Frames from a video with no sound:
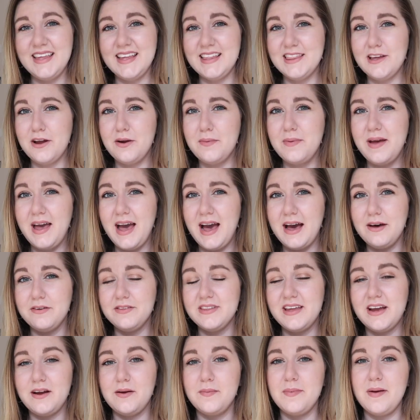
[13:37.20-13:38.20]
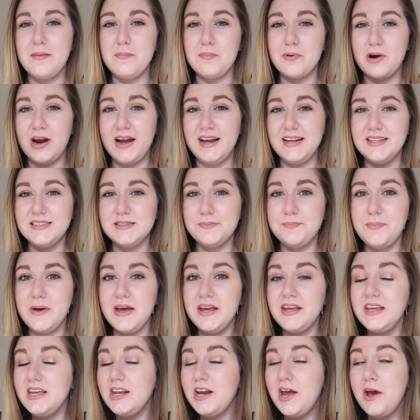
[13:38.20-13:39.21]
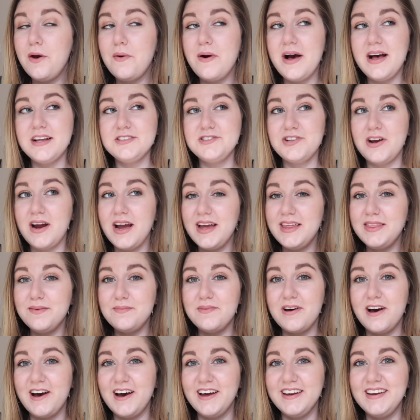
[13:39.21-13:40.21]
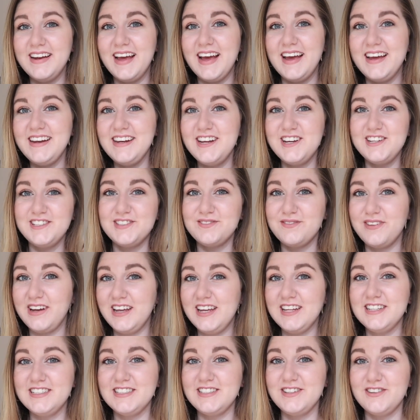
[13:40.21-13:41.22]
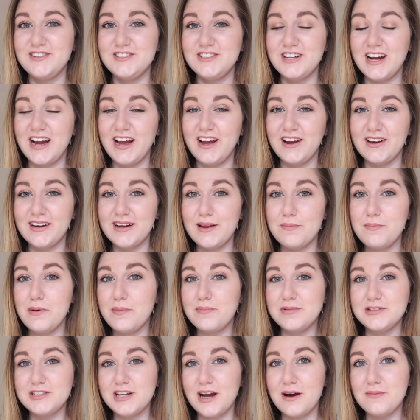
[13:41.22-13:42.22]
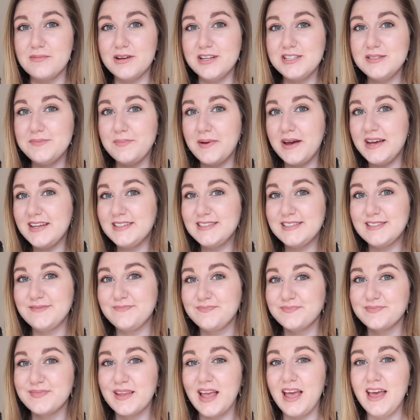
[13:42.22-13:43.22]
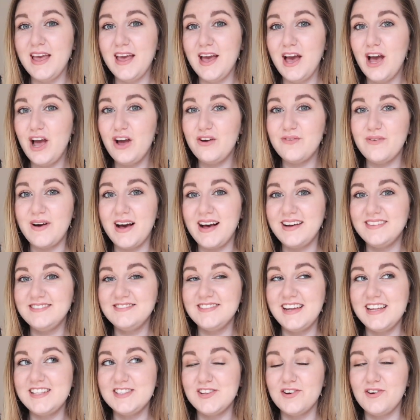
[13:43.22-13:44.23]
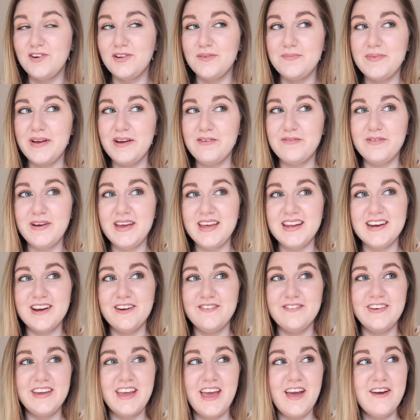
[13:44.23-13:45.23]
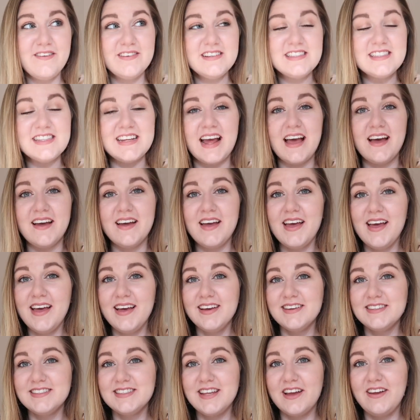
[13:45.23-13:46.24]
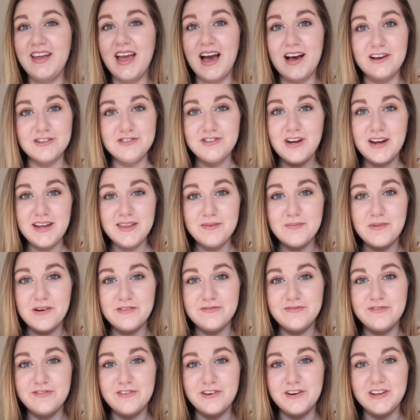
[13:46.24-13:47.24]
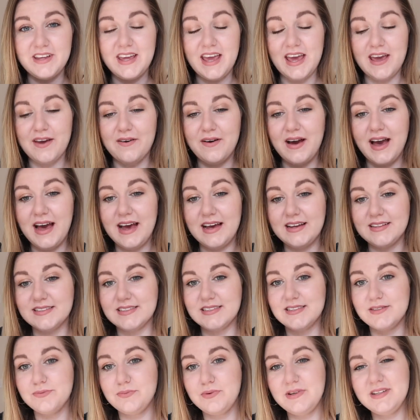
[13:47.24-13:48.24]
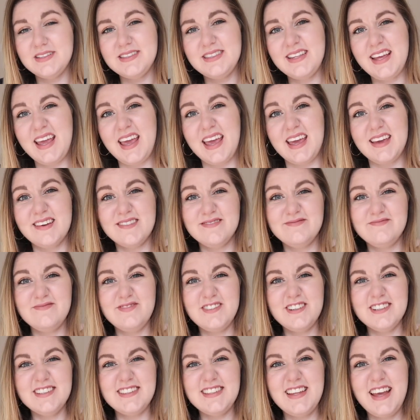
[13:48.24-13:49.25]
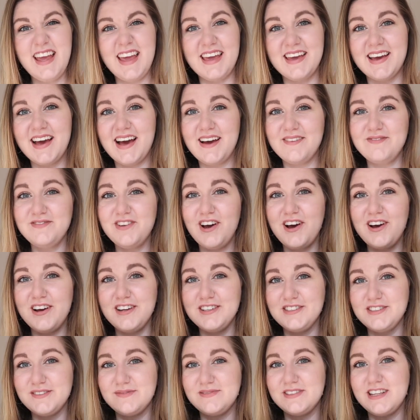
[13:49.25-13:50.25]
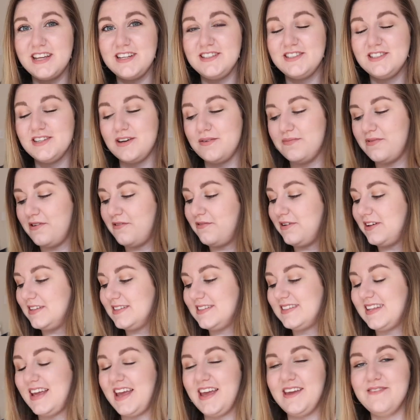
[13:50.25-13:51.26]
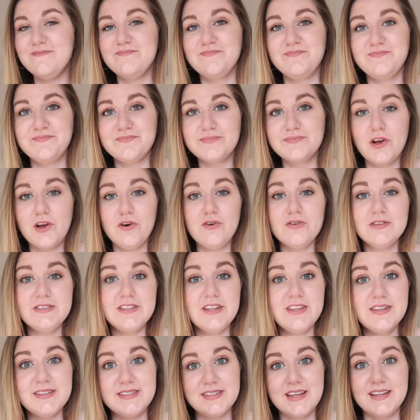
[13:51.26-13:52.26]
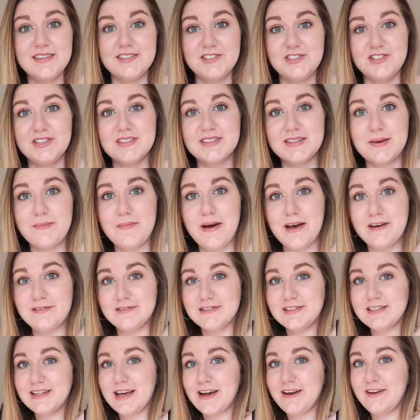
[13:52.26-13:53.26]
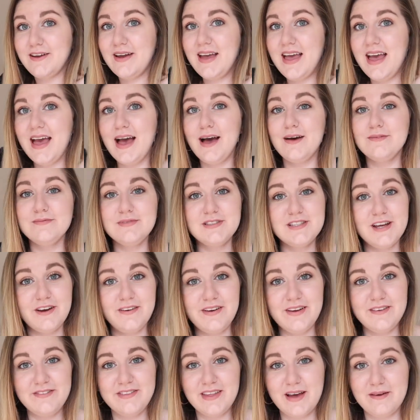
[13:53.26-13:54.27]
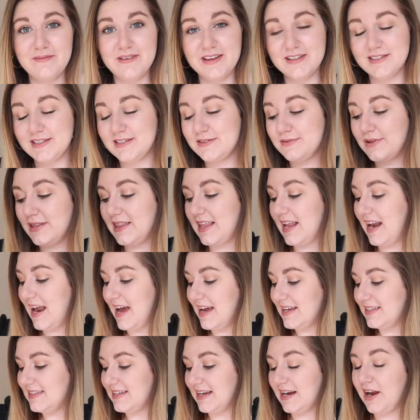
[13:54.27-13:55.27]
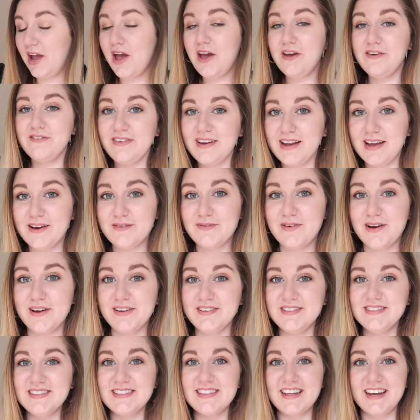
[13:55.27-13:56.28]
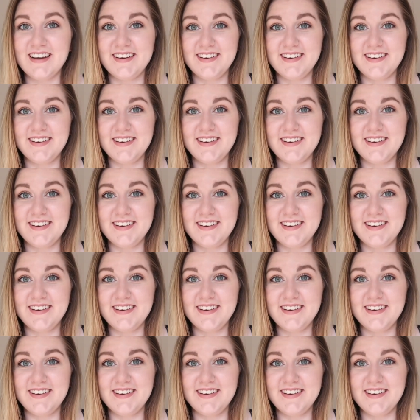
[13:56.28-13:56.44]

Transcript: I think they're a bit out there, a bit bright, but you know, I'll try them on. I know it's weird to do a try on clip of pajamas, but oh well, it's all a bit weird over here, isn't it? So yeah, I'll try them on for you and we'll see. I'm not 100% sure, but we'll see. Also, the sun's just come out, so I'm sorry if that messes with the lighting. Hopefully it won't.